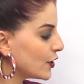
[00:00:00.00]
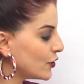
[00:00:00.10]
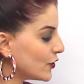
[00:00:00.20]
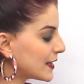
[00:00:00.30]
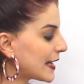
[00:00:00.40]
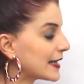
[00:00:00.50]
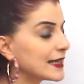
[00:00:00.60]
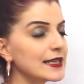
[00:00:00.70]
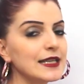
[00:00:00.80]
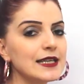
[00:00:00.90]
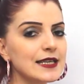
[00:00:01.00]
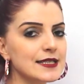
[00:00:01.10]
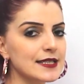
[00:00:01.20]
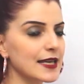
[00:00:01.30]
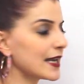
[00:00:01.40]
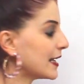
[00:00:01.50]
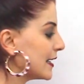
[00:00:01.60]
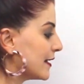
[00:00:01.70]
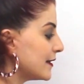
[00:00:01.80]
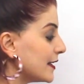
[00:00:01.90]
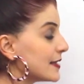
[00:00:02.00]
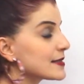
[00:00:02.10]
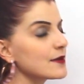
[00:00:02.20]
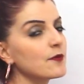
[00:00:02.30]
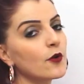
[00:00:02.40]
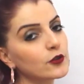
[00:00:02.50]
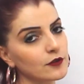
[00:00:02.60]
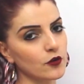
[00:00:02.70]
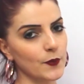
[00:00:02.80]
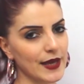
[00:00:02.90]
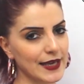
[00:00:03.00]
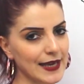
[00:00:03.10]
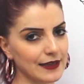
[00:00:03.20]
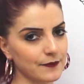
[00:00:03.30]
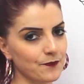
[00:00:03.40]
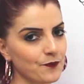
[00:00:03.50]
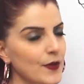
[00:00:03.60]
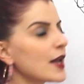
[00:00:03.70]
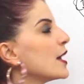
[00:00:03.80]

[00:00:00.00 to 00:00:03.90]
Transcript: you can clearly see this modal verb again.